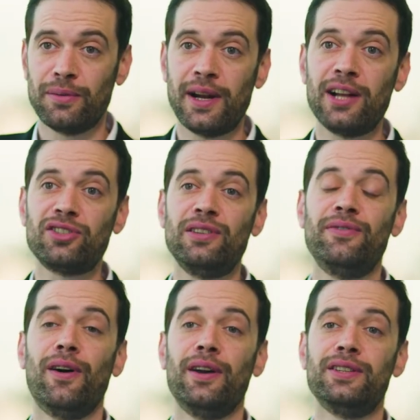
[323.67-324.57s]
We're actually
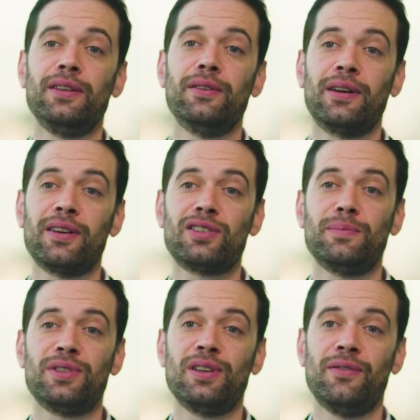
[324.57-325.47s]
finding that
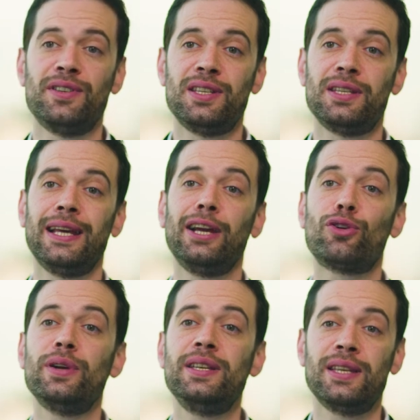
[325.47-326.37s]
customer service is an
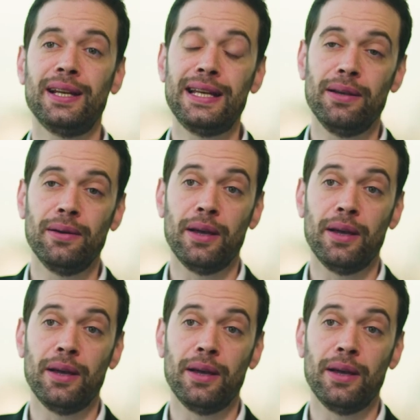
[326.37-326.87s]
increasingly